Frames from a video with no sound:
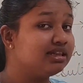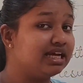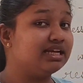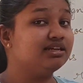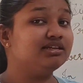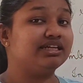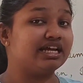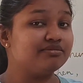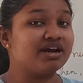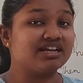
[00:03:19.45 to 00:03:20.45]
Then
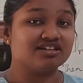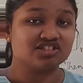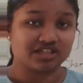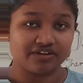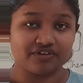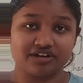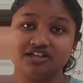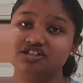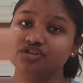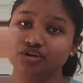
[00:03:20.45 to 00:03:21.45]
10 minus 7
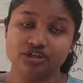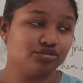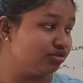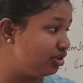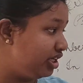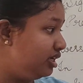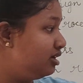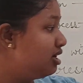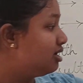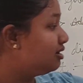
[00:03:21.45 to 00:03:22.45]
is equal to 3.